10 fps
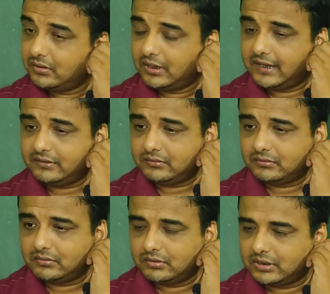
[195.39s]
and
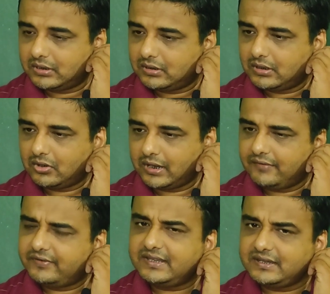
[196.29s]

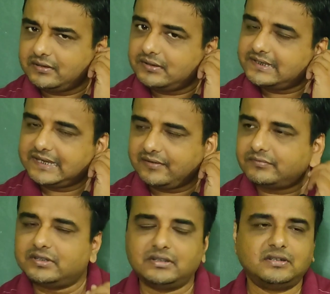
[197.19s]
everything saved